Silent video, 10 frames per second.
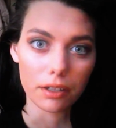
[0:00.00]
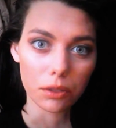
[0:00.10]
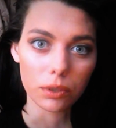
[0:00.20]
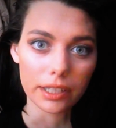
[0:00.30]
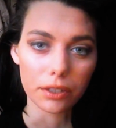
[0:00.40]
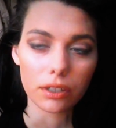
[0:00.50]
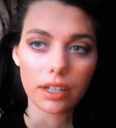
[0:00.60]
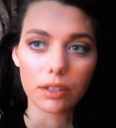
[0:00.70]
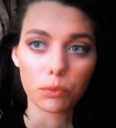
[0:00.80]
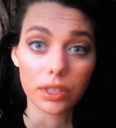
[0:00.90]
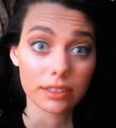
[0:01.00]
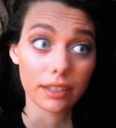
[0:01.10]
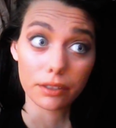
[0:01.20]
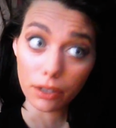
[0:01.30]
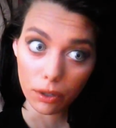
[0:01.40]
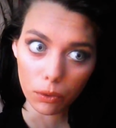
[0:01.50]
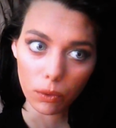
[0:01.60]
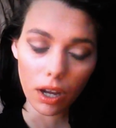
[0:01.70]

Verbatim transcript: new leader, and Rick's like, no,